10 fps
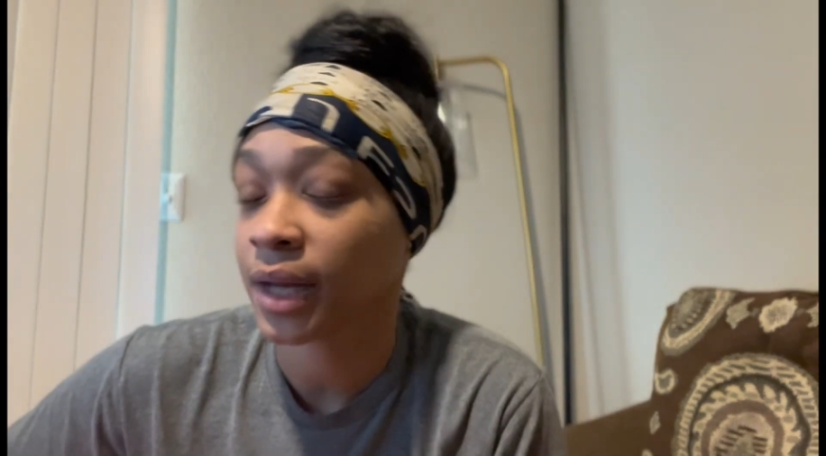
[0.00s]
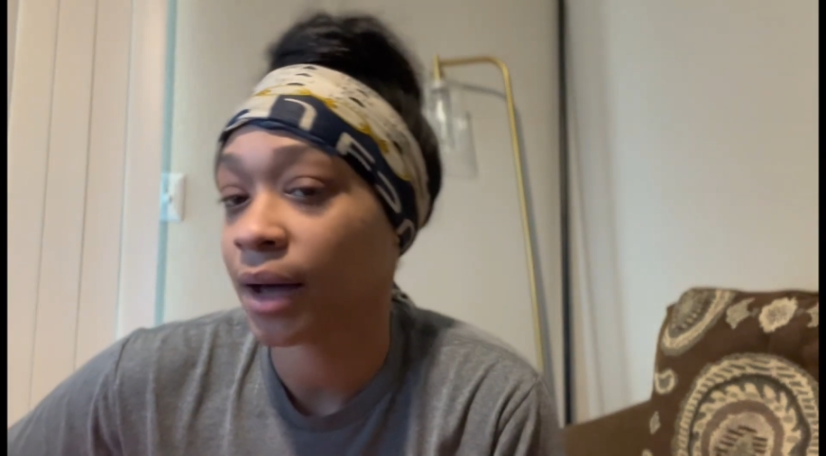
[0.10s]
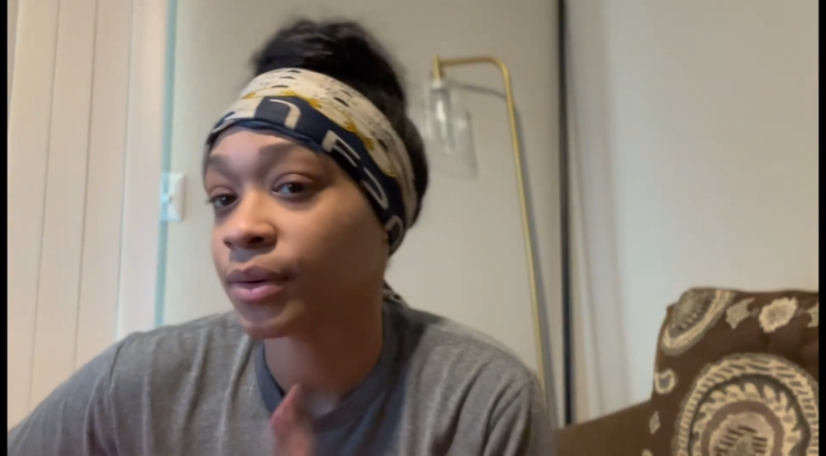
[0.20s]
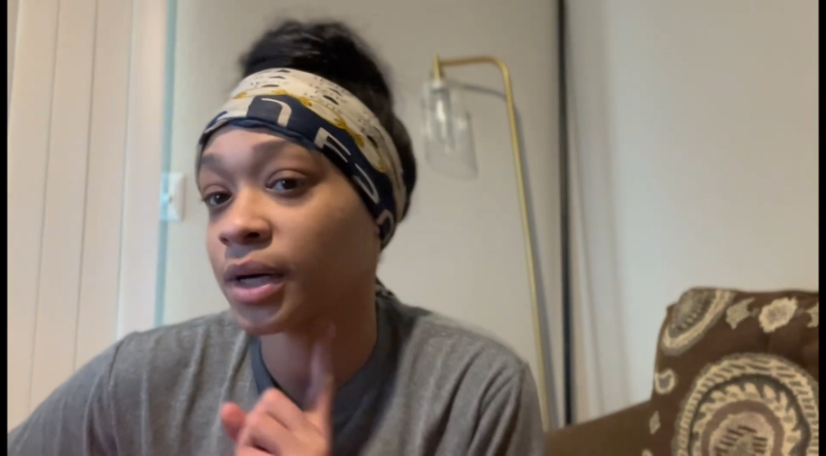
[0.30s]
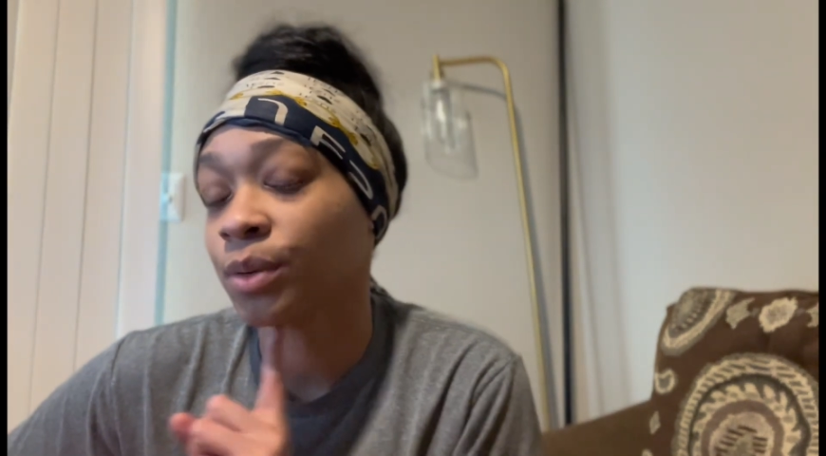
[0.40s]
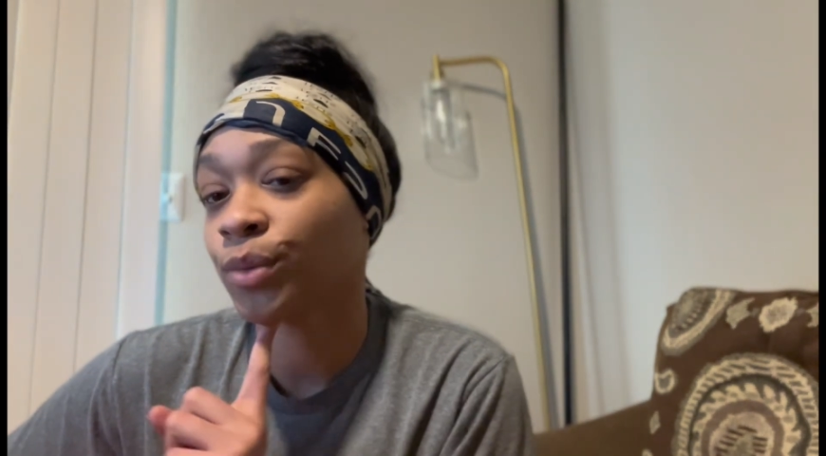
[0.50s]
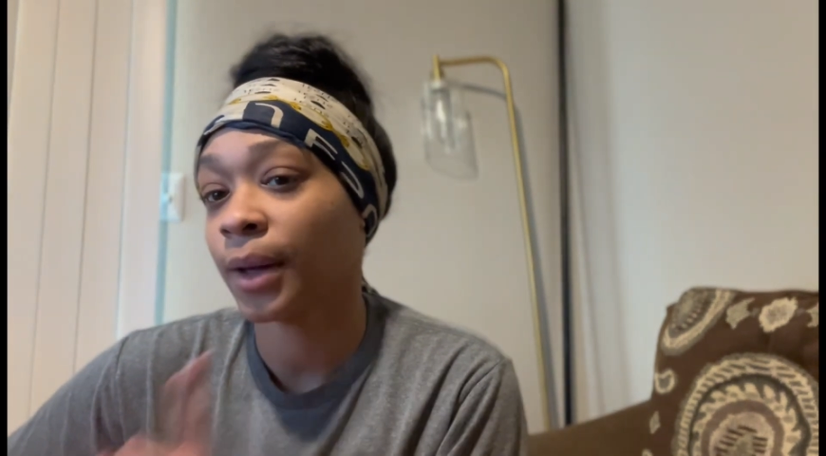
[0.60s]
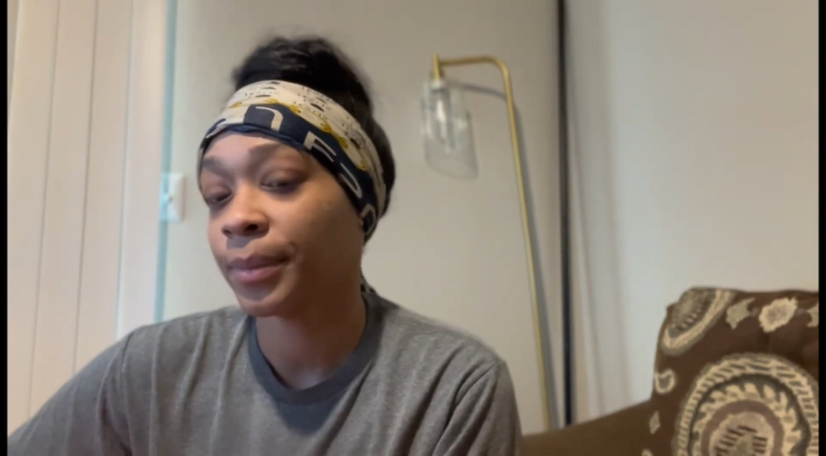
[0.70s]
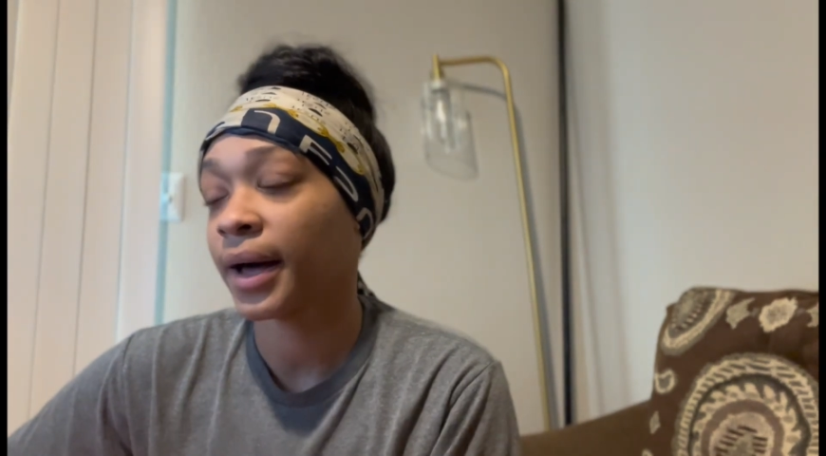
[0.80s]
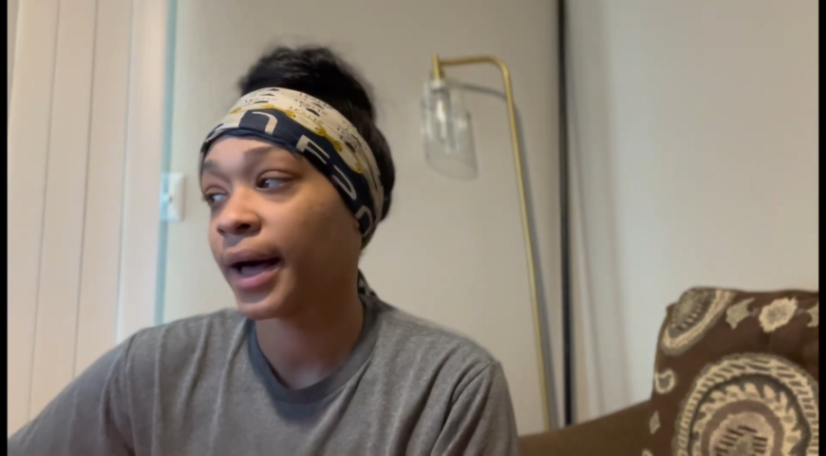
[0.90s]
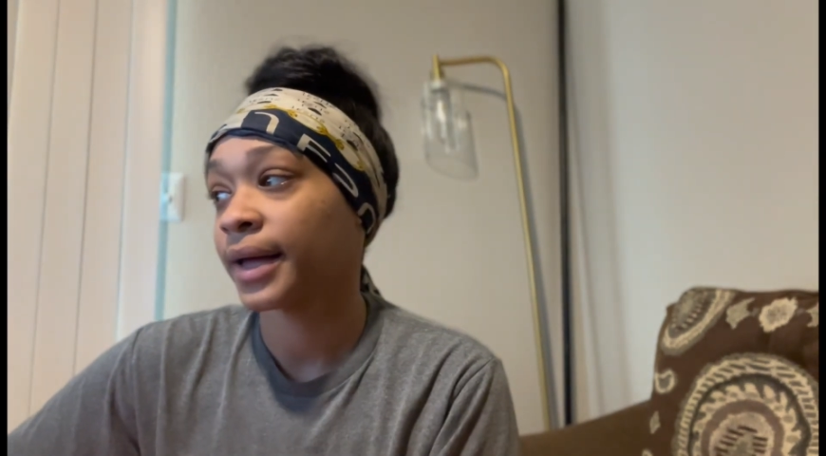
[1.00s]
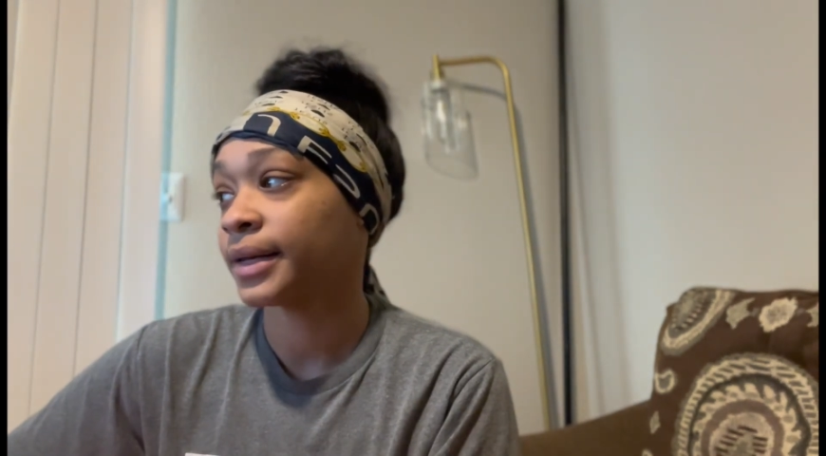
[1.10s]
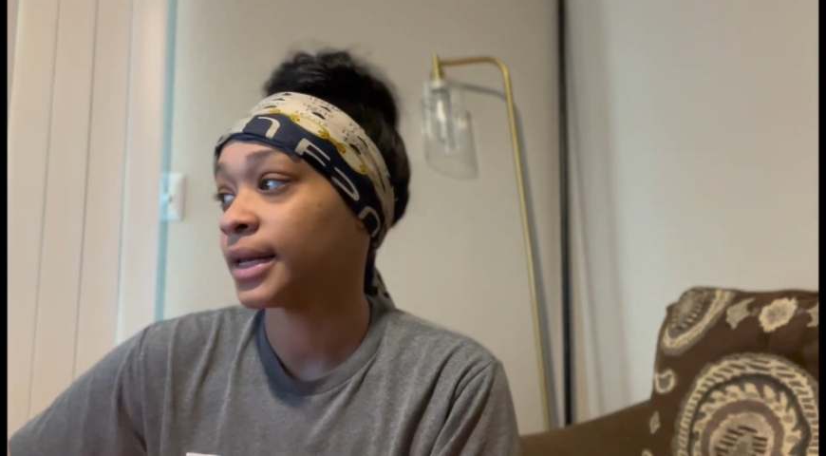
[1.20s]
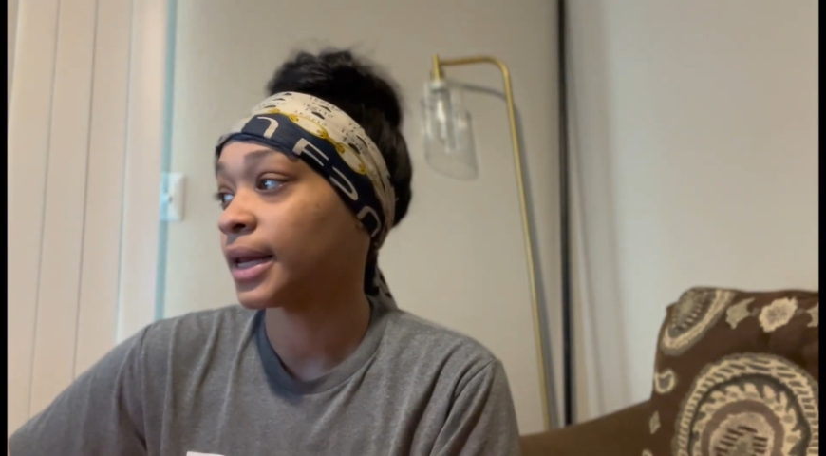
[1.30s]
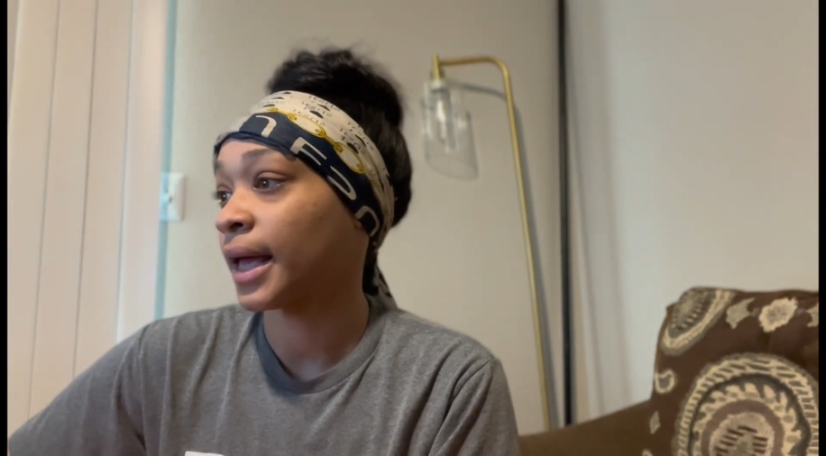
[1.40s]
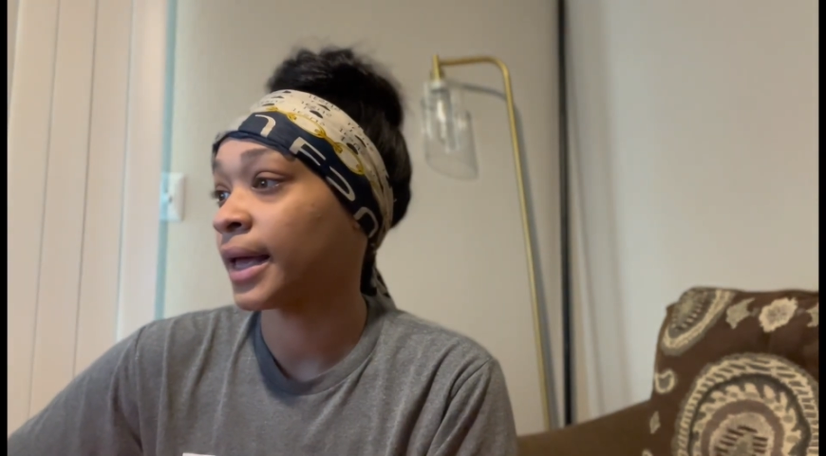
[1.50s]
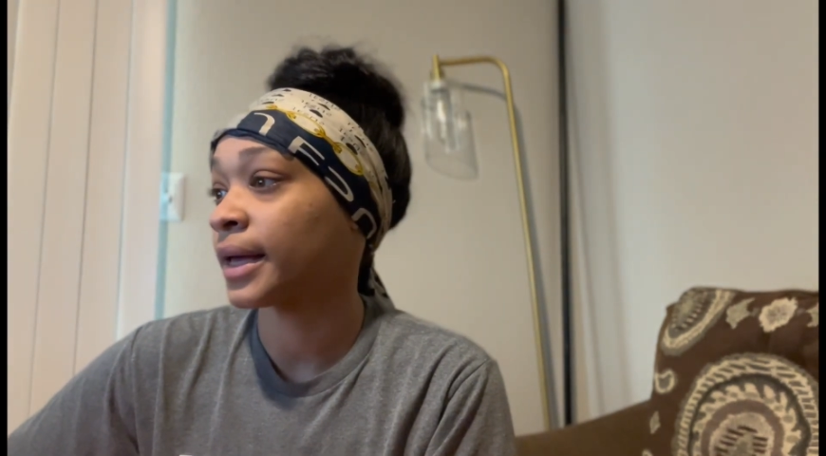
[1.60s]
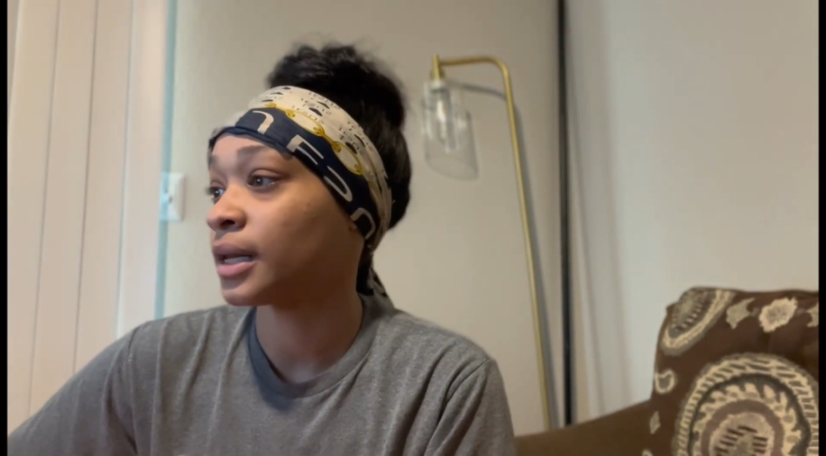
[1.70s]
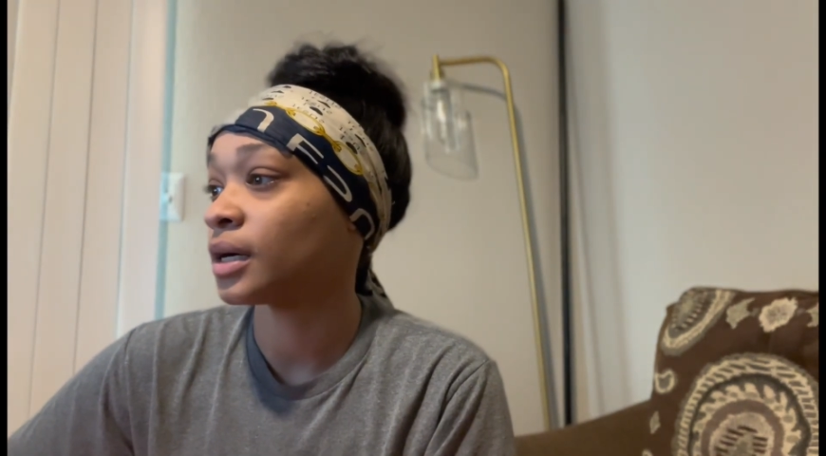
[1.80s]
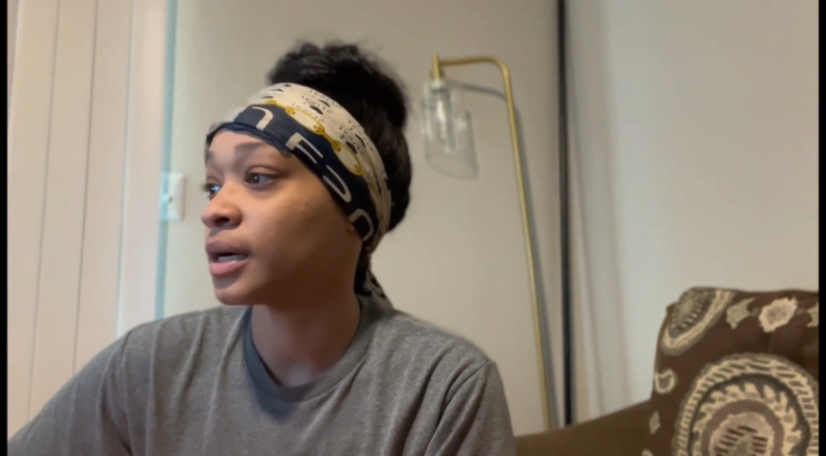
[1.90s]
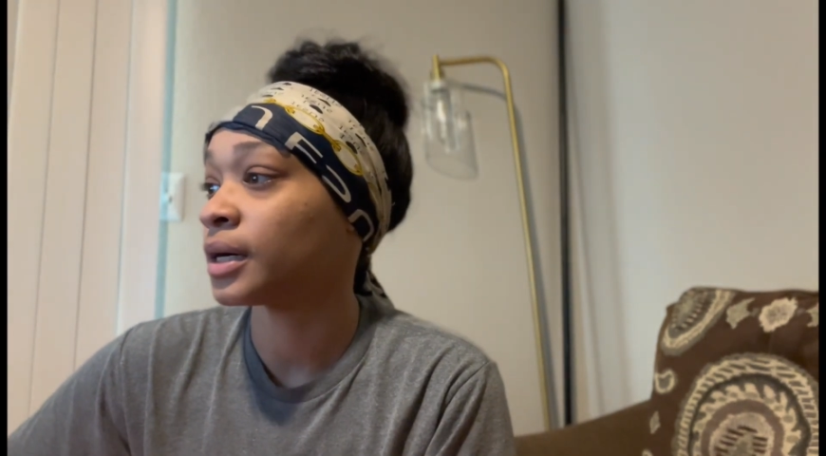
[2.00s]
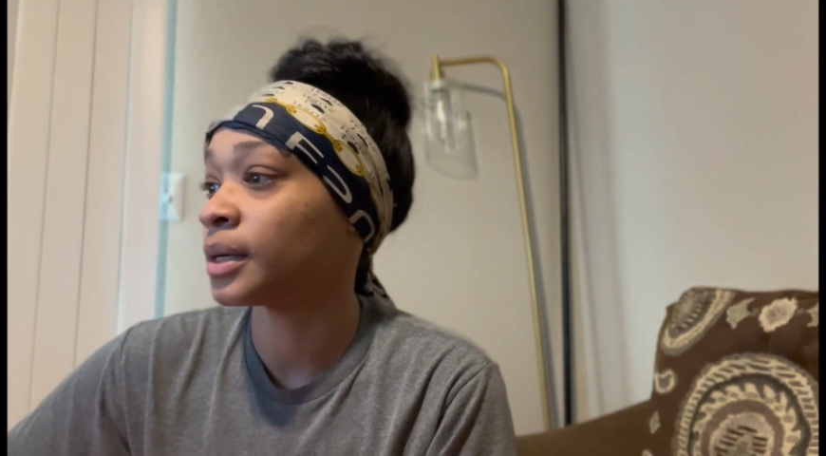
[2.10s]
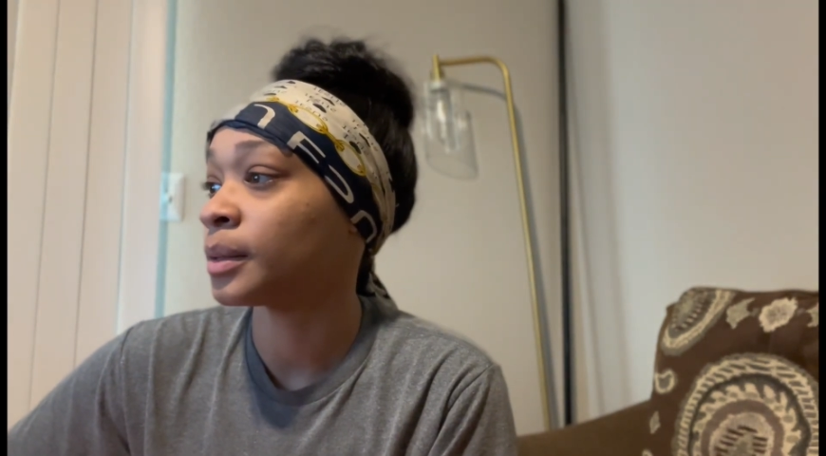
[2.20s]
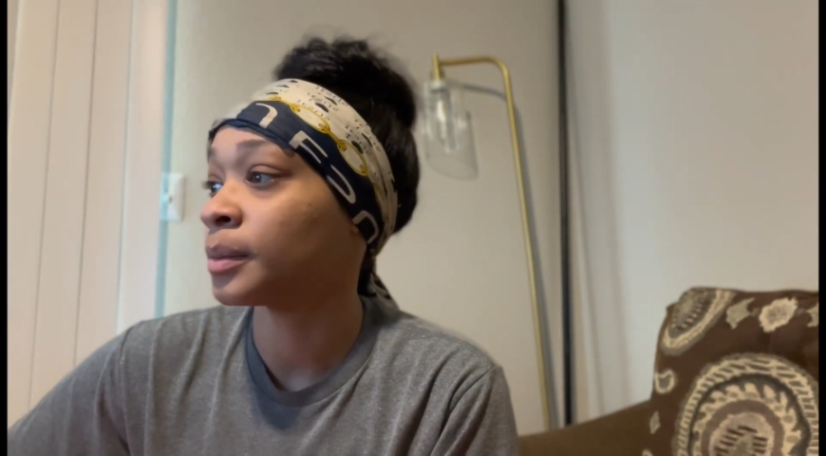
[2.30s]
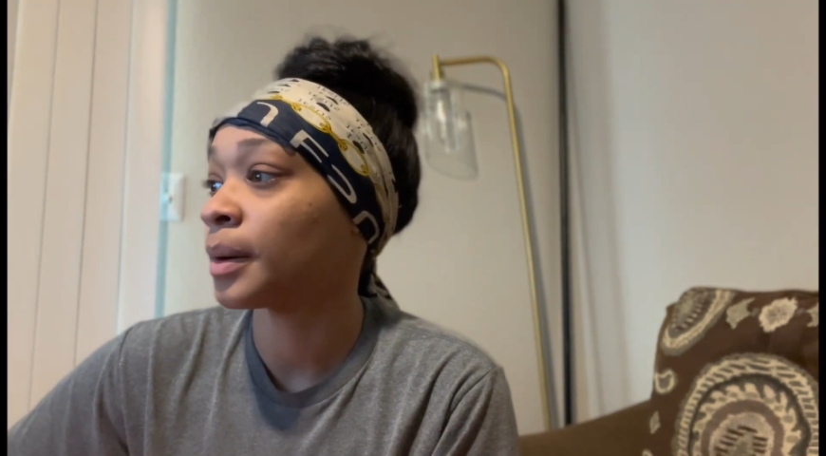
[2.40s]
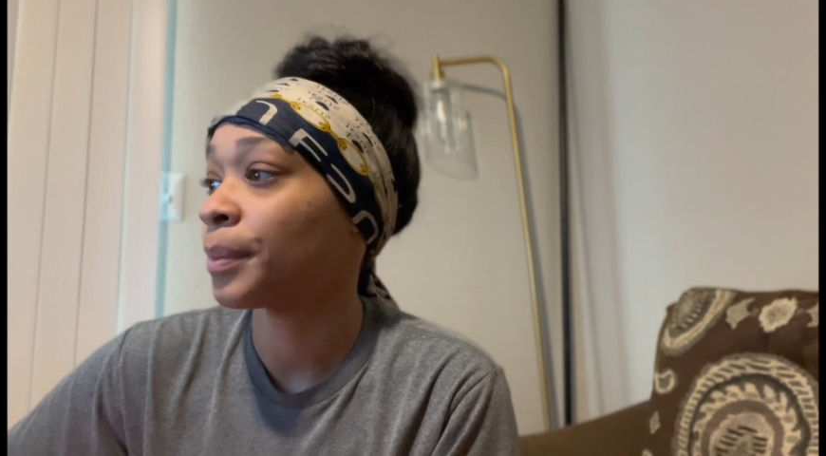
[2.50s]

I'll come right behind it and um,